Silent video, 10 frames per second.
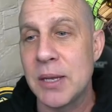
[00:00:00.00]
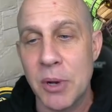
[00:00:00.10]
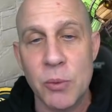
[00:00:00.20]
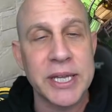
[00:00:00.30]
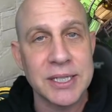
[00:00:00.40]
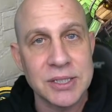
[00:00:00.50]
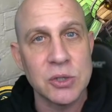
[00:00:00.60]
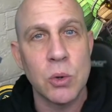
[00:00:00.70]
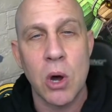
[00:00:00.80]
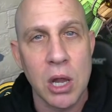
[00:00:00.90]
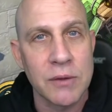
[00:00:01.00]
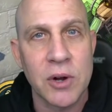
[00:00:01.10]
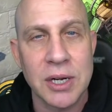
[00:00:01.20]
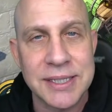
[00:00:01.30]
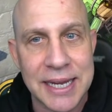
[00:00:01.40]
but we can do all of
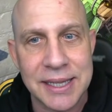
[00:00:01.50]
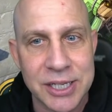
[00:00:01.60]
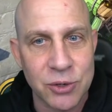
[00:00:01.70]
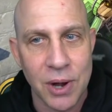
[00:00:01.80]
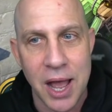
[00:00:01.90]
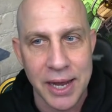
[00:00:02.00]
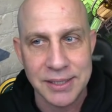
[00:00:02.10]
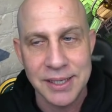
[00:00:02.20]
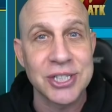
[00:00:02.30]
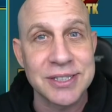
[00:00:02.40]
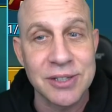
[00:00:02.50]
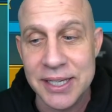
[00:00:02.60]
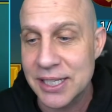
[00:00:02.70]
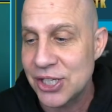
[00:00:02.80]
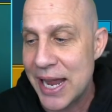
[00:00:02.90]
our daily grind. Look
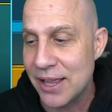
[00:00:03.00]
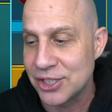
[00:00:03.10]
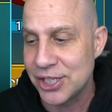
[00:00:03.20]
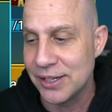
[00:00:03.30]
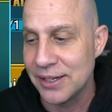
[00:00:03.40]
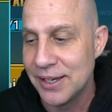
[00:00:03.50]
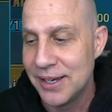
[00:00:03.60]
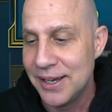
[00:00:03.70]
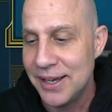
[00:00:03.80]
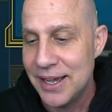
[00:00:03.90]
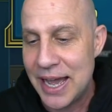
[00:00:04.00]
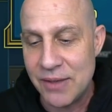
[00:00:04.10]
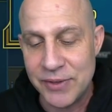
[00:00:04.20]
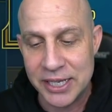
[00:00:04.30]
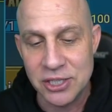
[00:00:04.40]
at the challenge here. I
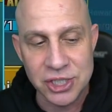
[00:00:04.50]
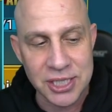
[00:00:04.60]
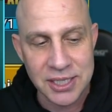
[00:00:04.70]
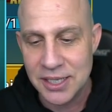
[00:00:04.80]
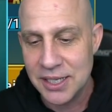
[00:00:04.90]
have energy,